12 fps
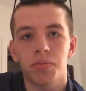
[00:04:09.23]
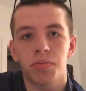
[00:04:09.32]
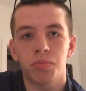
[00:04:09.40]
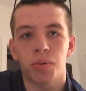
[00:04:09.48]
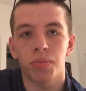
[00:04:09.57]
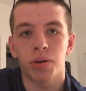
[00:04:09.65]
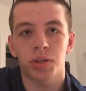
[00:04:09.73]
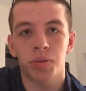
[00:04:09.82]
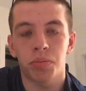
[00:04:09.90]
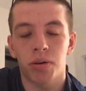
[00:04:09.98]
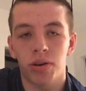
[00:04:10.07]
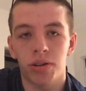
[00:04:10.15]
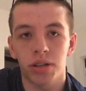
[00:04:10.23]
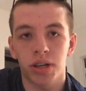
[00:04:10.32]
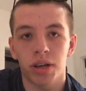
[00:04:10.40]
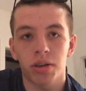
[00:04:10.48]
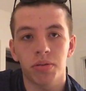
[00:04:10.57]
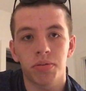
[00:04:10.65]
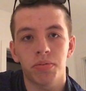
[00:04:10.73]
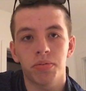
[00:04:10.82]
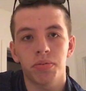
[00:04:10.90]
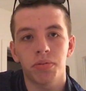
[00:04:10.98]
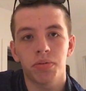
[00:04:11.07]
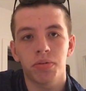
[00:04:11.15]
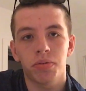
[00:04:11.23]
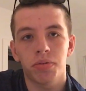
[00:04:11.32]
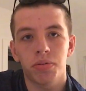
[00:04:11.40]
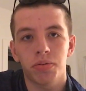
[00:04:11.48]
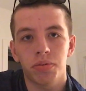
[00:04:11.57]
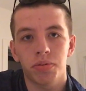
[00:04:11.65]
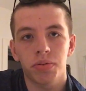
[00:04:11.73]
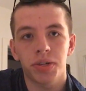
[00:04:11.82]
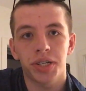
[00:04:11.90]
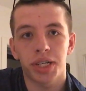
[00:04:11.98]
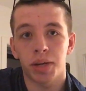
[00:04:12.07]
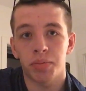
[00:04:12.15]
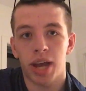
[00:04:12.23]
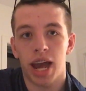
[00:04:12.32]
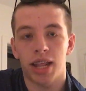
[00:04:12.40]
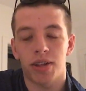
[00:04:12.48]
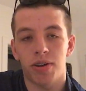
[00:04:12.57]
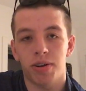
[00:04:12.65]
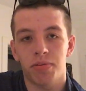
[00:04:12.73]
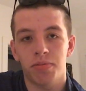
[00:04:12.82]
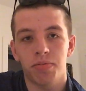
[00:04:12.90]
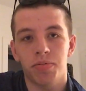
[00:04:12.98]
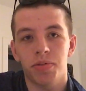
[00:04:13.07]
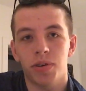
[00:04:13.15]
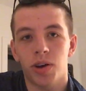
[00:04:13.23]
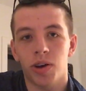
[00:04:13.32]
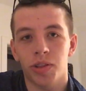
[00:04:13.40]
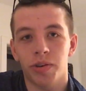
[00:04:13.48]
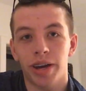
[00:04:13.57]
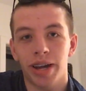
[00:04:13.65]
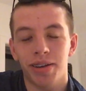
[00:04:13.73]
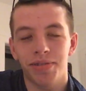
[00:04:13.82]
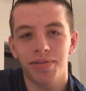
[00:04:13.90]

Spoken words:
but most importantly, team Catherine all the way.